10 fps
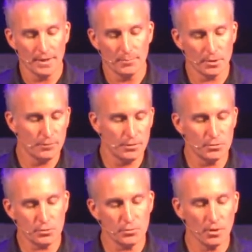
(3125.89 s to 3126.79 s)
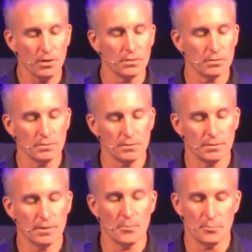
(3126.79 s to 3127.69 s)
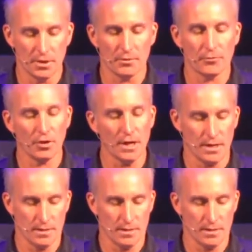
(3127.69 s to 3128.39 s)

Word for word: But if you do wrong, be afraid.